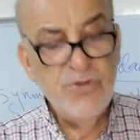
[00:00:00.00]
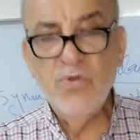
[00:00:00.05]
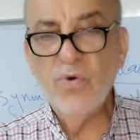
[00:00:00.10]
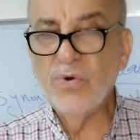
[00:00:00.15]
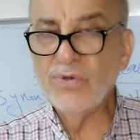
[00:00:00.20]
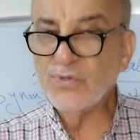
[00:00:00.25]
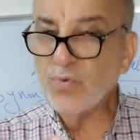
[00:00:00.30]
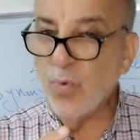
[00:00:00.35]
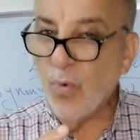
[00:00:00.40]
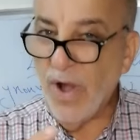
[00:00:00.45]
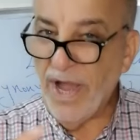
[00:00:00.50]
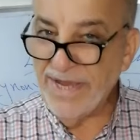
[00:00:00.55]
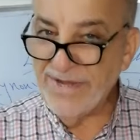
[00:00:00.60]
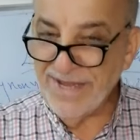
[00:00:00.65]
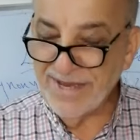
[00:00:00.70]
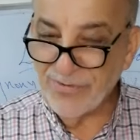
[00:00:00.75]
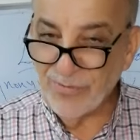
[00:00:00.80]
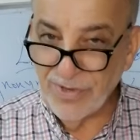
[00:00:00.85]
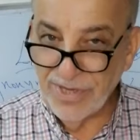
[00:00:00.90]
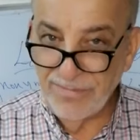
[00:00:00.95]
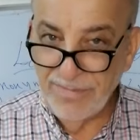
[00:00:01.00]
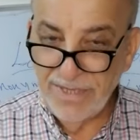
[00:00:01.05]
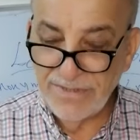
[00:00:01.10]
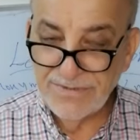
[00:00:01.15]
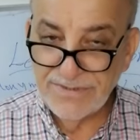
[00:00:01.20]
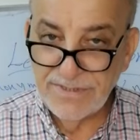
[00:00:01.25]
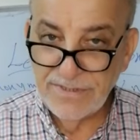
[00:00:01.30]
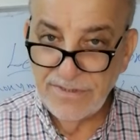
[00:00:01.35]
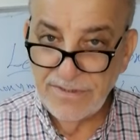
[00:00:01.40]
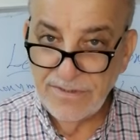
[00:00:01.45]
not wide
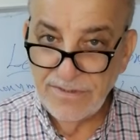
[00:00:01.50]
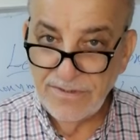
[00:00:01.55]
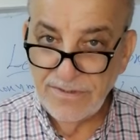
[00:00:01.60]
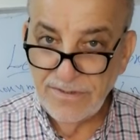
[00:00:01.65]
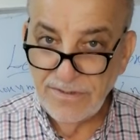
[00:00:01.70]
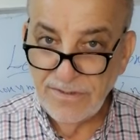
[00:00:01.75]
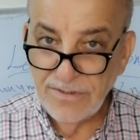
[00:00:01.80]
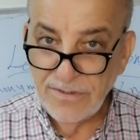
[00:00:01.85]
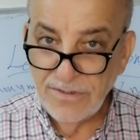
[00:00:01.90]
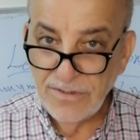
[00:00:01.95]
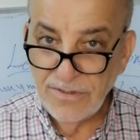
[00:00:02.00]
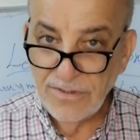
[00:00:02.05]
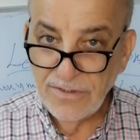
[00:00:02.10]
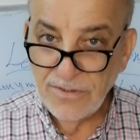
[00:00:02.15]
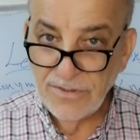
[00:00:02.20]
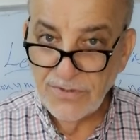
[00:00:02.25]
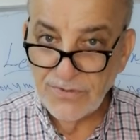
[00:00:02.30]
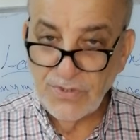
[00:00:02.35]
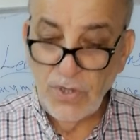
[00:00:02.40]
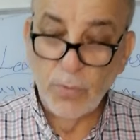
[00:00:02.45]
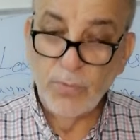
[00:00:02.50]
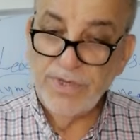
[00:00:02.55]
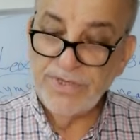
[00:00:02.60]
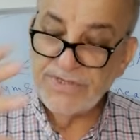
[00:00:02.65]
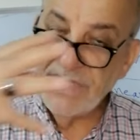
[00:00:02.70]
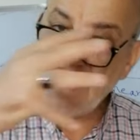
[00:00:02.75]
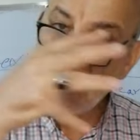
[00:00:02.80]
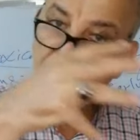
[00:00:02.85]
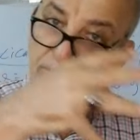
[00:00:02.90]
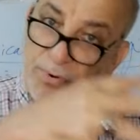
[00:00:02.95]
agreement. So we
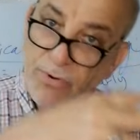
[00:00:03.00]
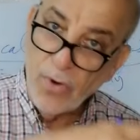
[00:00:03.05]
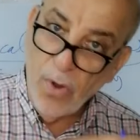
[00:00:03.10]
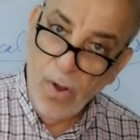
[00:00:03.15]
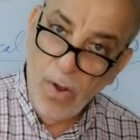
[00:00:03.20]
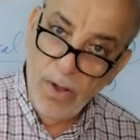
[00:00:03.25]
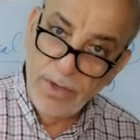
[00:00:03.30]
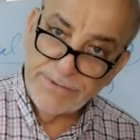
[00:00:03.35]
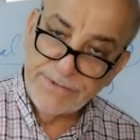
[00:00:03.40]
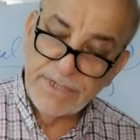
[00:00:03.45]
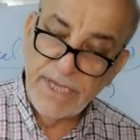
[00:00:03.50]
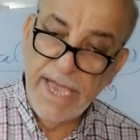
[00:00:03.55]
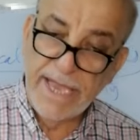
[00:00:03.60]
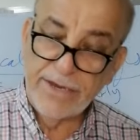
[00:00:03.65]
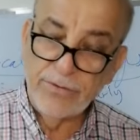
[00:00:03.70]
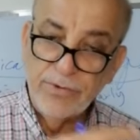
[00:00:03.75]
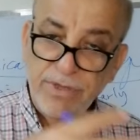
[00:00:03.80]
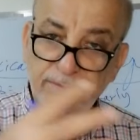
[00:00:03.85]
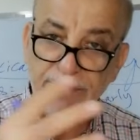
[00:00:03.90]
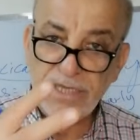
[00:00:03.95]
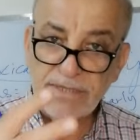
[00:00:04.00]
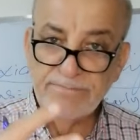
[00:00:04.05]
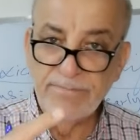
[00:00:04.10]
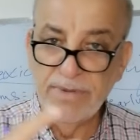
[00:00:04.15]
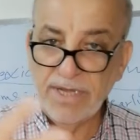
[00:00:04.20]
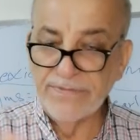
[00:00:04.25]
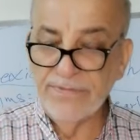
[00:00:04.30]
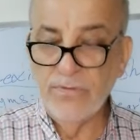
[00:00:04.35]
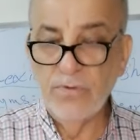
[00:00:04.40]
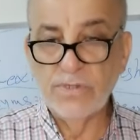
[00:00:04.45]
say broad agreement,
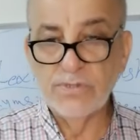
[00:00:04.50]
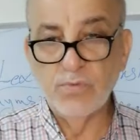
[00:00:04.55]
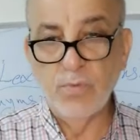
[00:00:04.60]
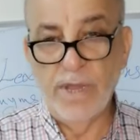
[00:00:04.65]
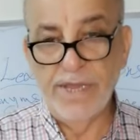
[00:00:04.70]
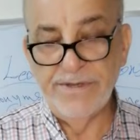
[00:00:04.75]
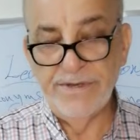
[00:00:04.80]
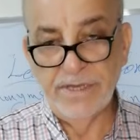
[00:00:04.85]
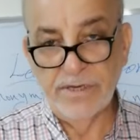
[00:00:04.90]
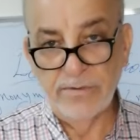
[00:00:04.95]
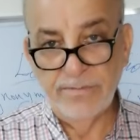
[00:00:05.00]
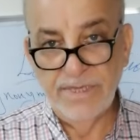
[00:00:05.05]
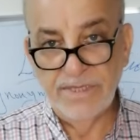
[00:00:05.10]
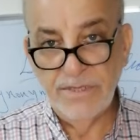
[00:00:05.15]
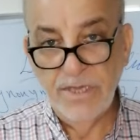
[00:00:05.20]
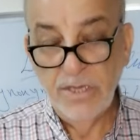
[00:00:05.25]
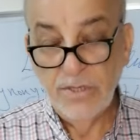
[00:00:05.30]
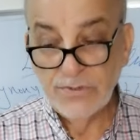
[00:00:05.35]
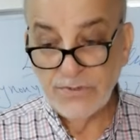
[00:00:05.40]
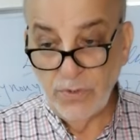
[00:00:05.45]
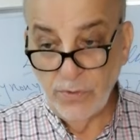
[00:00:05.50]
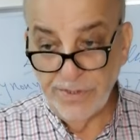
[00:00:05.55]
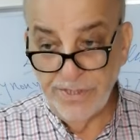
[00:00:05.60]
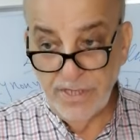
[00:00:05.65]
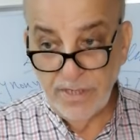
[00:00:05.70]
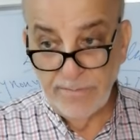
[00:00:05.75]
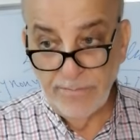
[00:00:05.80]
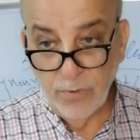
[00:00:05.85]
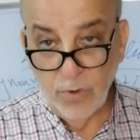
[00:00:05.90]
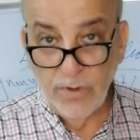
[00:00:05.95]
but not wide agreement. So
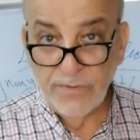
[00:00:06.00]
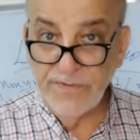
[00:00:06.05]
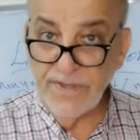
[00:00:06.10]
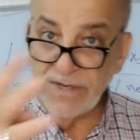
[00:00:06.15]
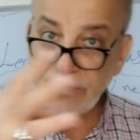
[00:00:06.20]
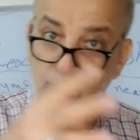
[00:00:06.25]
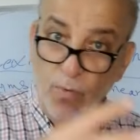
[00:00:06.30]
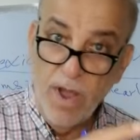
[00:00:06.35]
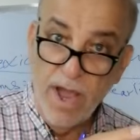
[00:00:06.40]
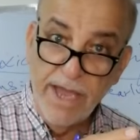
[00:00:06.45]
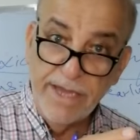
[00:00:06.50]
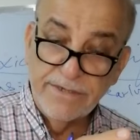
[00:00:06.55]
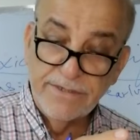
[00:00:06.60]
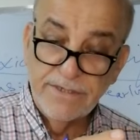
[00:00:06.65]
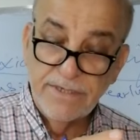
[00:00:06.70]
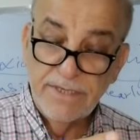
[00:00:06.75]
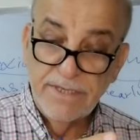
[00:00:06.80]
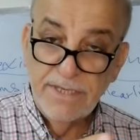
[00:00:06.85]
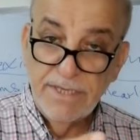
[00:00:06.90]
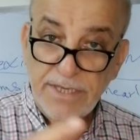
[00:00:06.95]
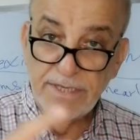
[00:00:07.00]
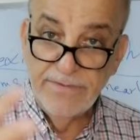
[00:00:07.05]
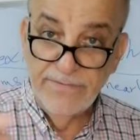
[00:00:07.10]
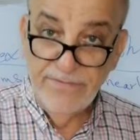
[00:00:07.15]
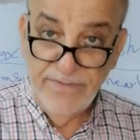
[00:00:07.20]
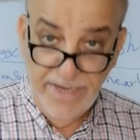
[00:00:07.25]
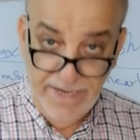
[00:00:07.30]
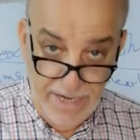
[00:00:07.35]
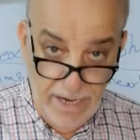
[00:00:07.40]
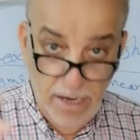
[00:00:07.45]
here, broad and wide,
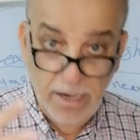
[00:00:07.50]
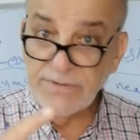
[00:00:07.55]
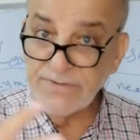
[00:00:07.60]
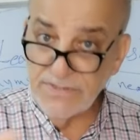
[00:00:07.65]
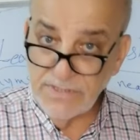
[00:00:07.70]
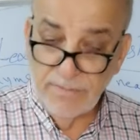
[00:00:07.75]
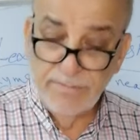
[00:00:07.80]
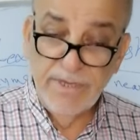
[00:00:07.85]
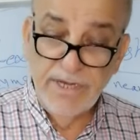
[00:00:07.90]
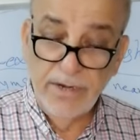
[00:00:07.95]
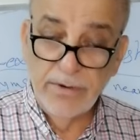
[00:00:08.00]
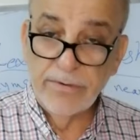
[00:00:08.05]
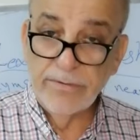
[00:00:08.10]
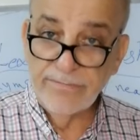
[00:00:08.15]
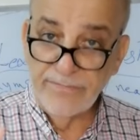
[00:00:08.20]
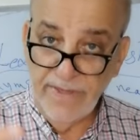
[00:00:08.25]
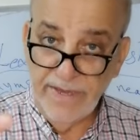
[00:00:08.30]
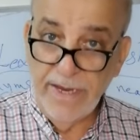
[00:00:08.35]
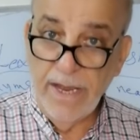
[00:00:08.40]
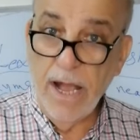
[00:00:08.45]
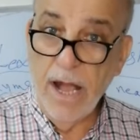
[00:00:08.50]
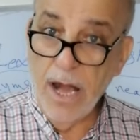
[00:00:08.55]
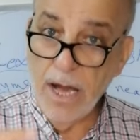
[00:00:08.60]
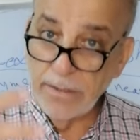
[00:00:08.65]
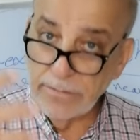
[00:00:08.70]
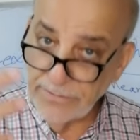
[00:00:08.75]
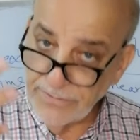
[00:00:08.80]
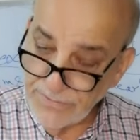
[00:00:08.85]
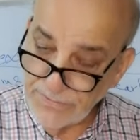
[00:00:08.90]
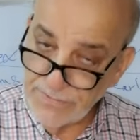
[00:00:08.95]
they are similar. They
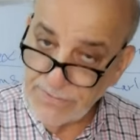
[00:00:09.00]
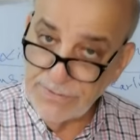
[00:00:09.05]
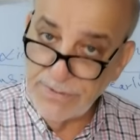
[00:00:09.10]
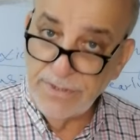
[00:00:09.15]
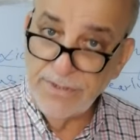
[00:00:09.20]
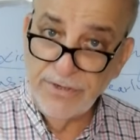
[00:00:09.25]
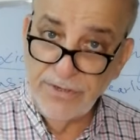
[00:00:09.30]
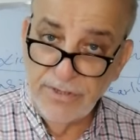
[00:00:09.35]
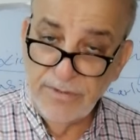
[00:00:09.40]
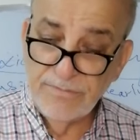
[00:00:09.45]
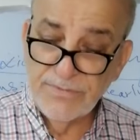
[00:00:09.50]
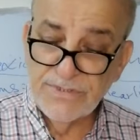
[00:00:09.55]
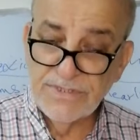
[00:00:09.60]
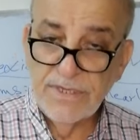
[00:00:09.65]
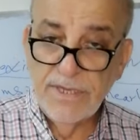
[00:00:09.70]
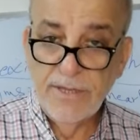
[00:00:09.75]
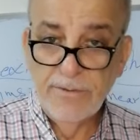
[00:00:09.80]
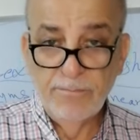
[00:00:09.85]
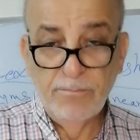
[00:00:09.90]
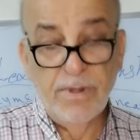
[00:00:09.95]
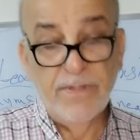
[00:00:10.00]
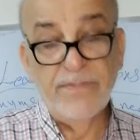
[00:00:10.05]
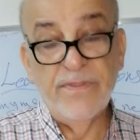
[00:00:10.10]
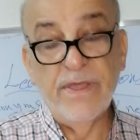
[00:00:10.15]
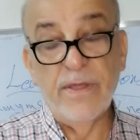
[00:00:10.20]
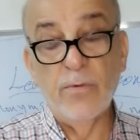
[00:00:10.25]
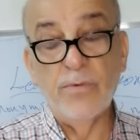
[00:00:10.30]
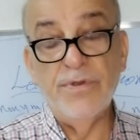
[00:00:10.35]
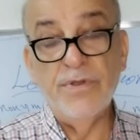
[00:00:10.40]
are synonyms, but